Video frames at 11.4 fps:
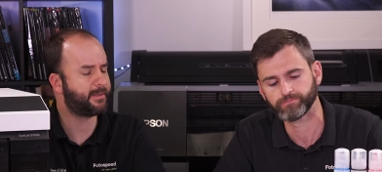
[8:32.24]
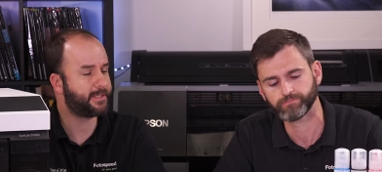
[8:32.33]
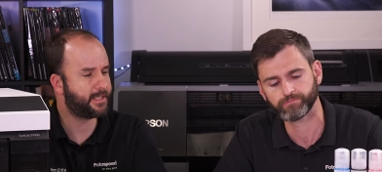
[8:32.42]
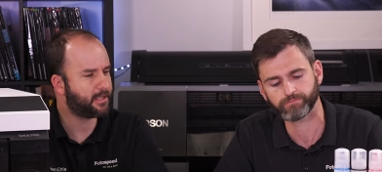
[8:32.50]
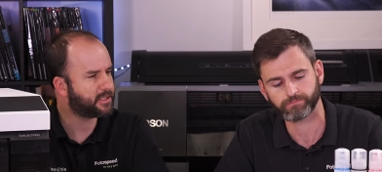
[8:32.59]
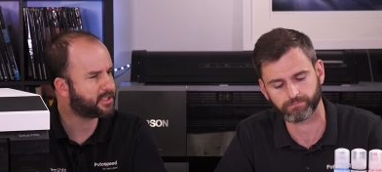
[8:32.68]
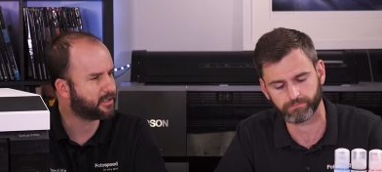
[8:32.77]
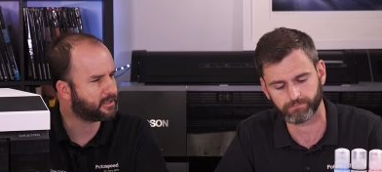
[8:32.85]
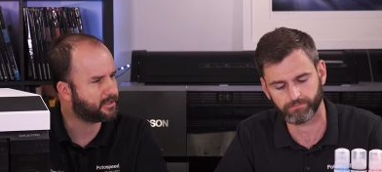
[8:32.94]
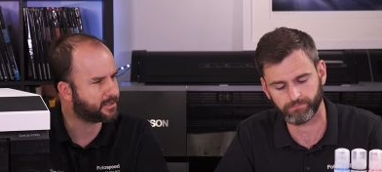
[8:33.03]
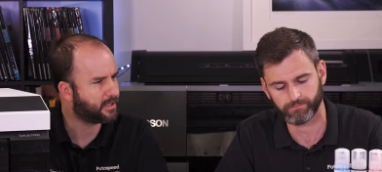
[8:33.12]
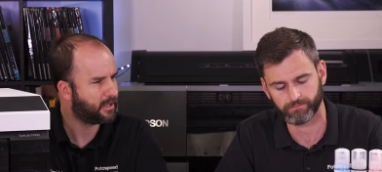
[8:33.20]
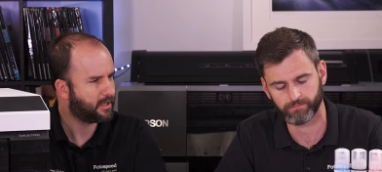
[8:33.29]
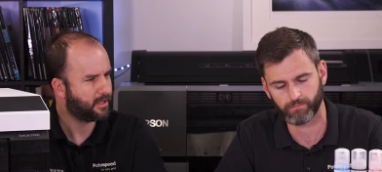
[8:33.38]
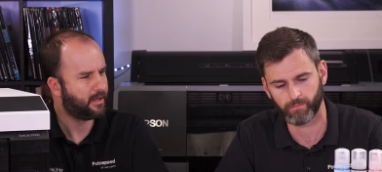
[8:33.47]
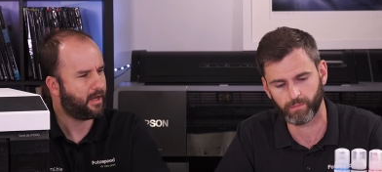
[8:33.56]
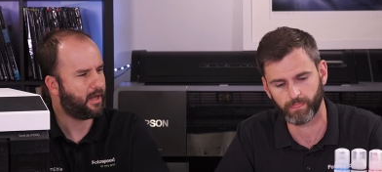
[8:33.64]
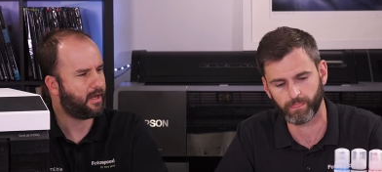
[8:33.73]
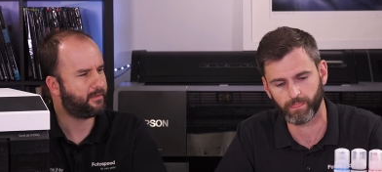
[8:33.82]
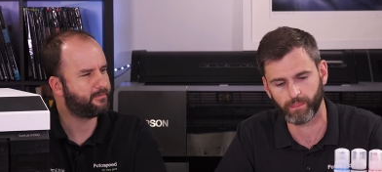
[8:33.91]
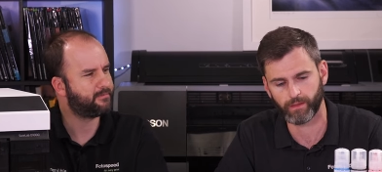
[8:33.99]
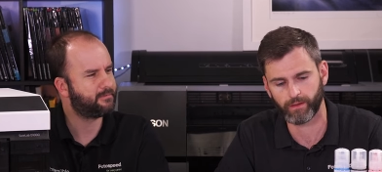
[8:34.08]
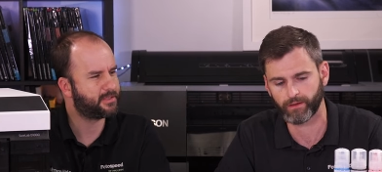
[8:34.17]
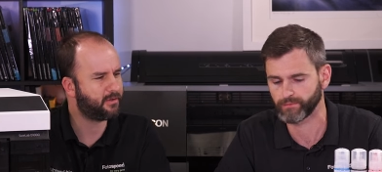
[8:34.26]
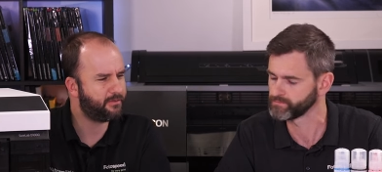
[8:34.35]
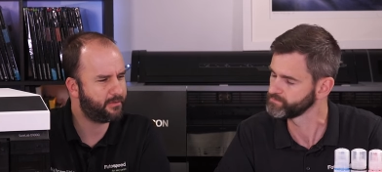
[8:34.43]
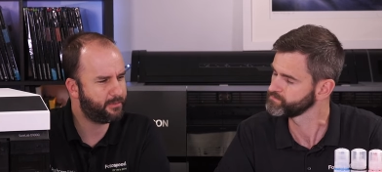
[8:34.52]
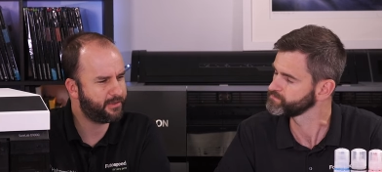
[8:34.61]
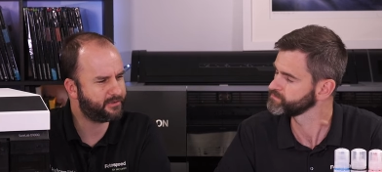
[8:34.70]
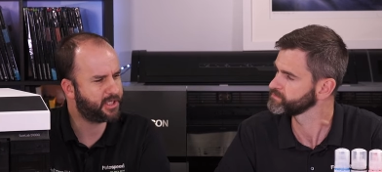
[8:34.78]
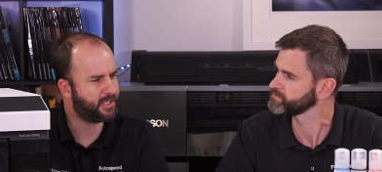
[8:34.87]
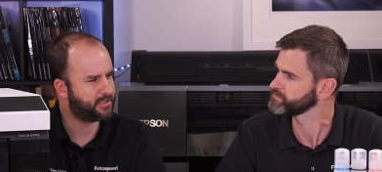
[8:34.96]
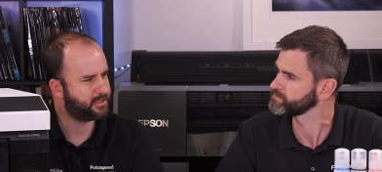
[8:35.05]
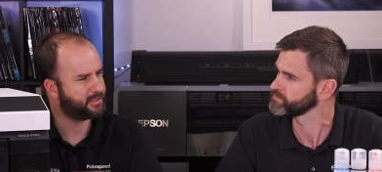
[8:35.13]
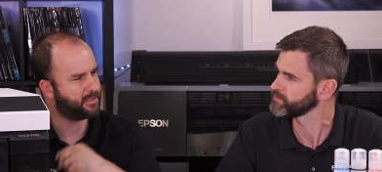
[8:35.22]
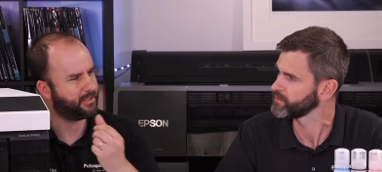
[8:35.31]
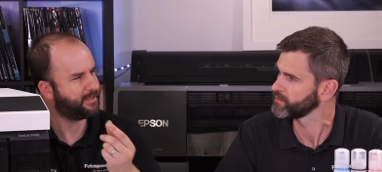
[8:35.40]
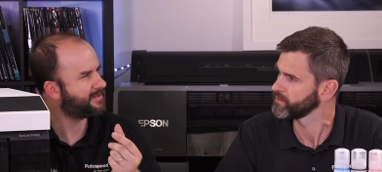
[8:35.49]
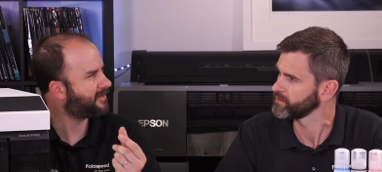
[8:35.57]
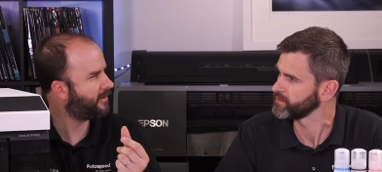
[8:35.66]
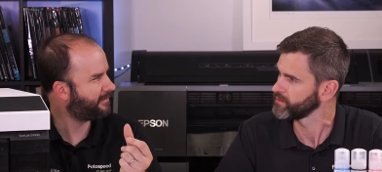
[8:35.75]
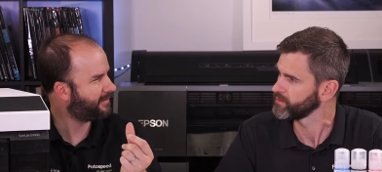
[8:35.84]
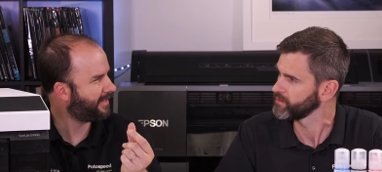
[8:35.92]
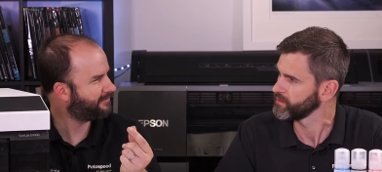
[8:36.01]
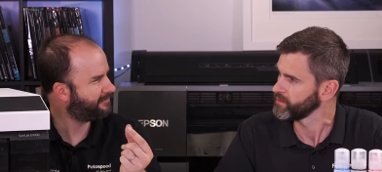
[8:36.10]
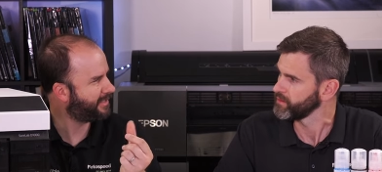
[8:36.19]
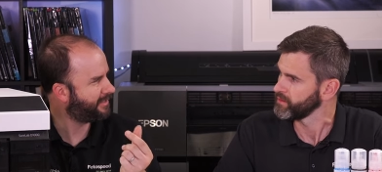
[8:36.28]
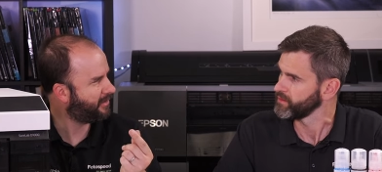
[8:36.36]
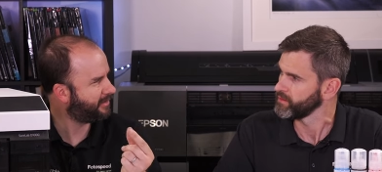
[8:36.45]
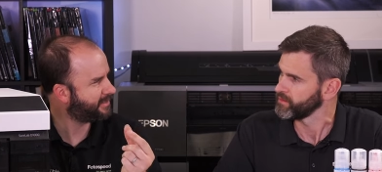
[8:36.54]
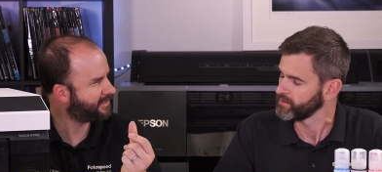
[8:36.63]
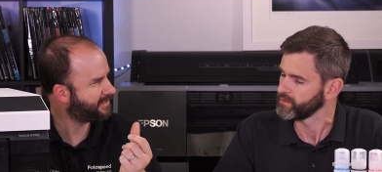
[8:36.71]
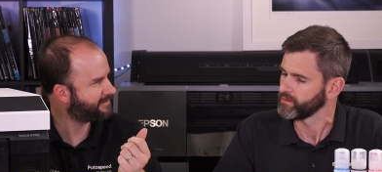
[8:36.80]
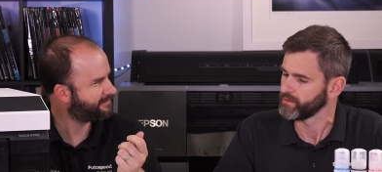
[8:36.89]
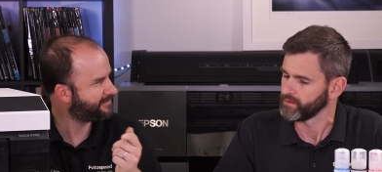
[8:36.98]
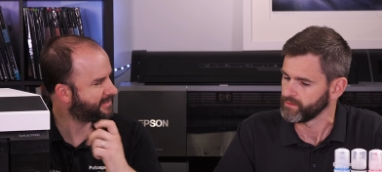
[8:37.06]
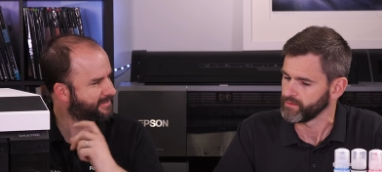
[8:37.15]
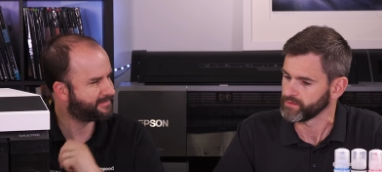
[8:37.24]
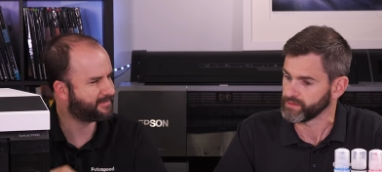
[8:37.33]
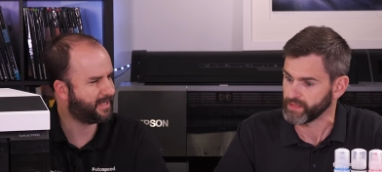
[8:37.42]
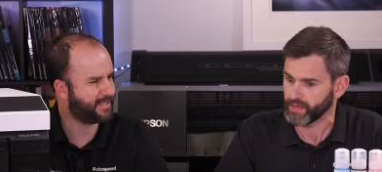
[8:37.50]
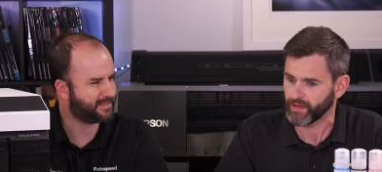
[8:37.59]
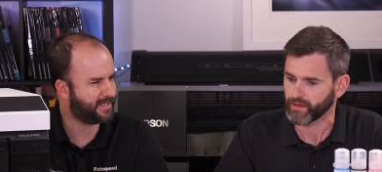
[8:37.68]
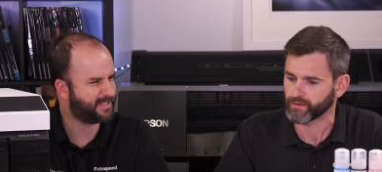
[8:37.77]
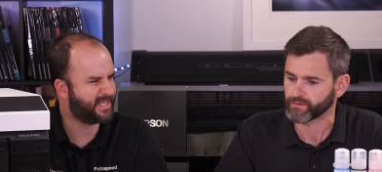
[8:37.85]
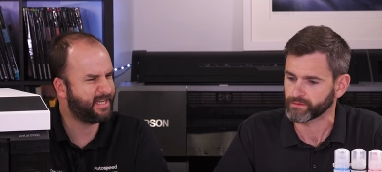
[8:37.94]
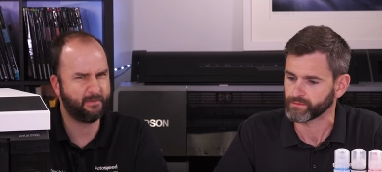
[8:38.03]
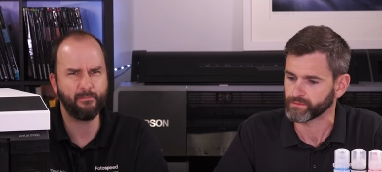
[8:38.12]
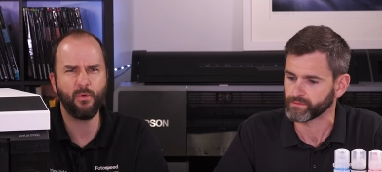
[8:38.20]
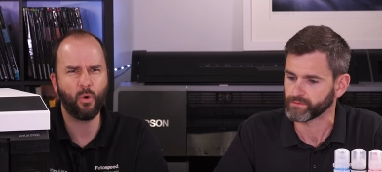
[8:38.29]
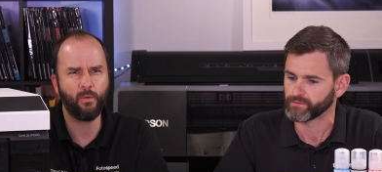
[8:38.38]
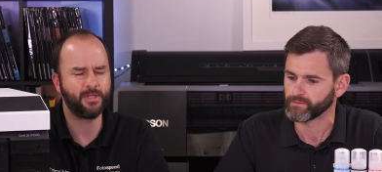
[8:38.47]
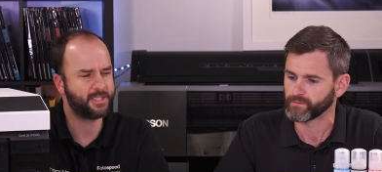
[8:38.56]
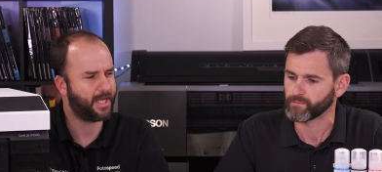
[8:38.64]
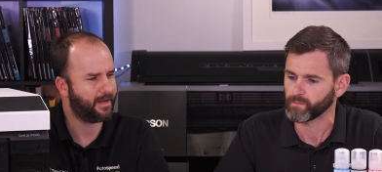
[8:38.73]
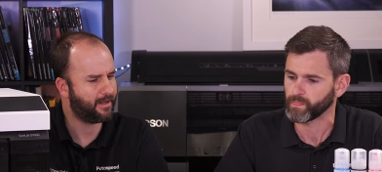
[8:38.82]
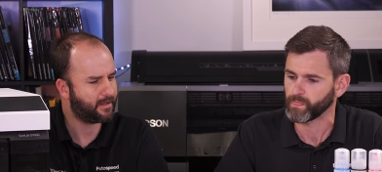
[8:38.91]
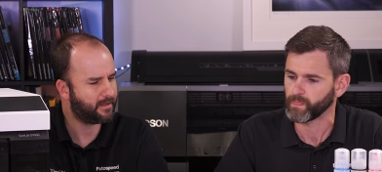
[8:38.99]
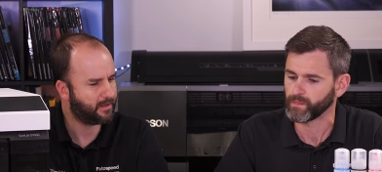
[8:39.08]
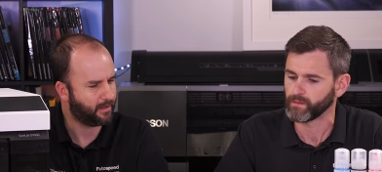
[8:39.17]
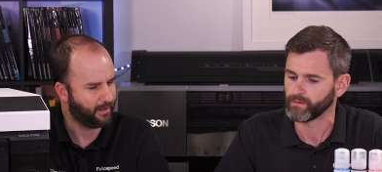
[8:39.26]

Speaker 1: especially the luster, because um, it's gone through a bit of a change, hasn't it? And it's kind of that really nice yeah. It's, it's even more metallic.